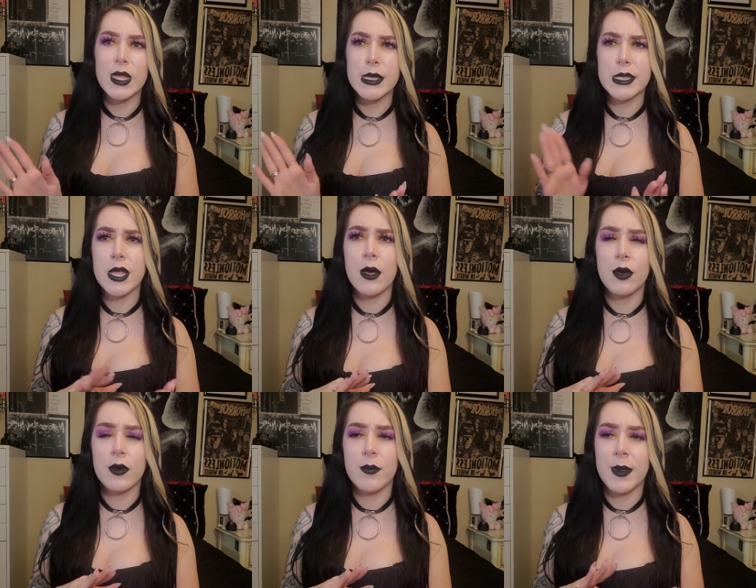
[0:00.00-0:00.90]

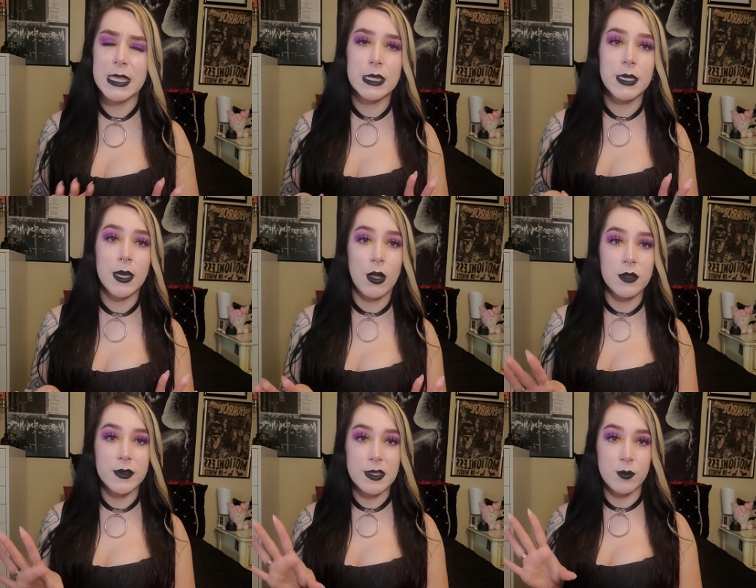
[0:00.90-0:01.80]
So basically all of
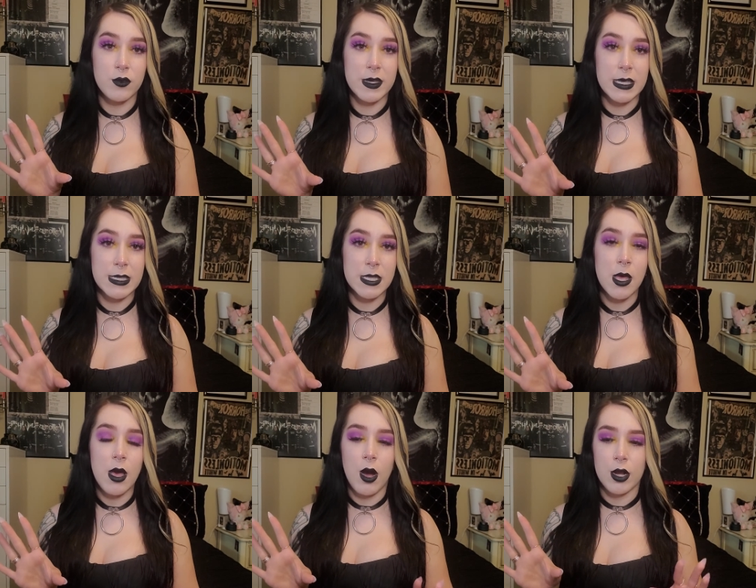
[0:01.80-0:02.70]
these movies
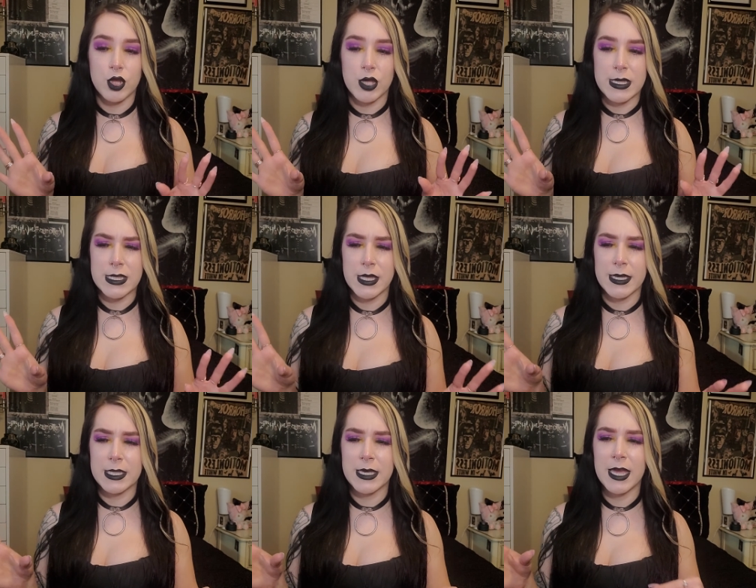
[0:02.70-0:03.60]
are just like
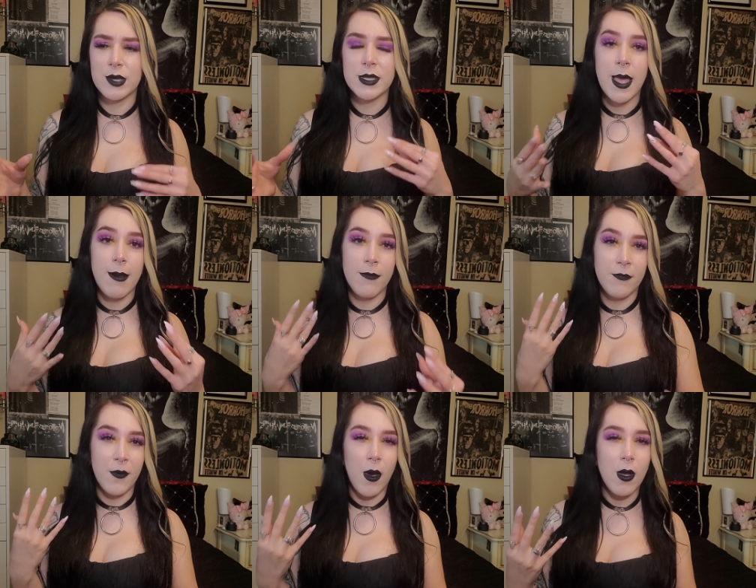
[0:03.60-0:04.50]
to get you in that
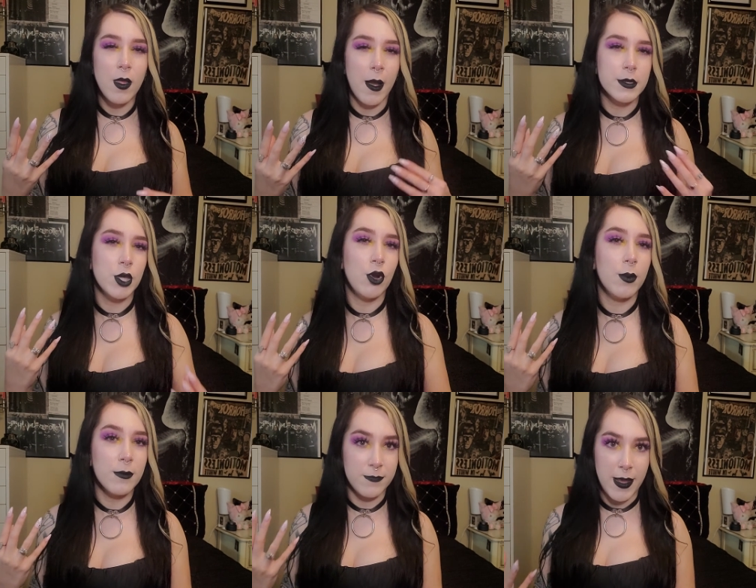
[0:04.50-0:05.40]
fall
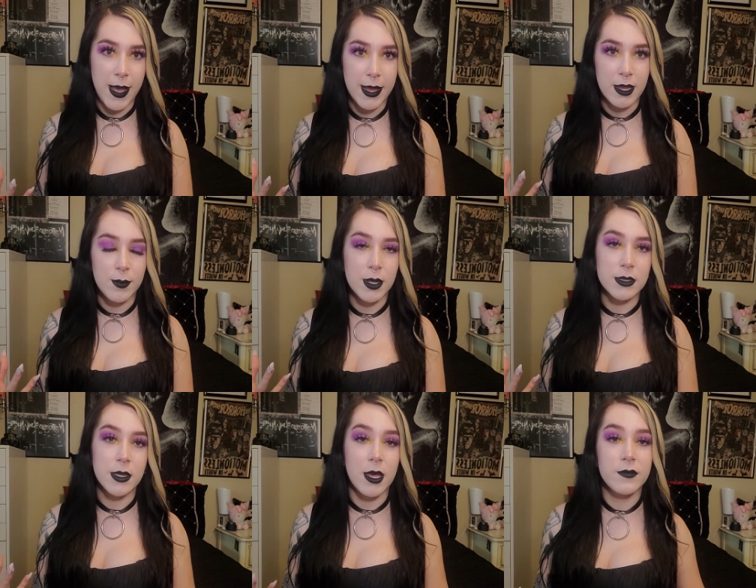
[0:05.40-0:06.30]
October vibe. A
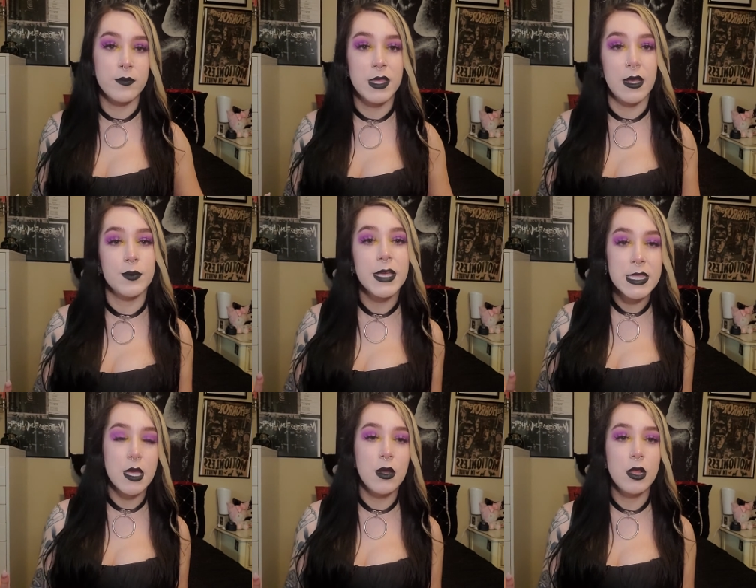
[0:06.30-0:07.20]
lot of them take place
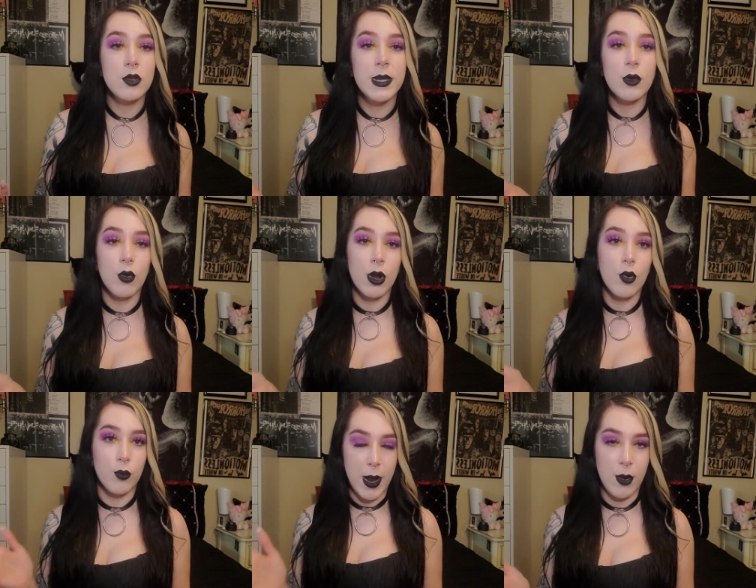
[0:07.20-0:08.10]
on Halloween or
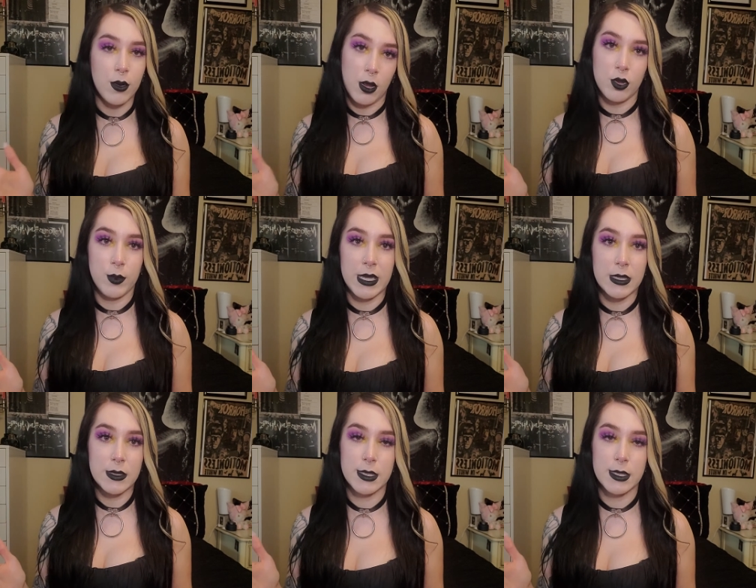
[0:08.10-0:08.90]
around Halloween.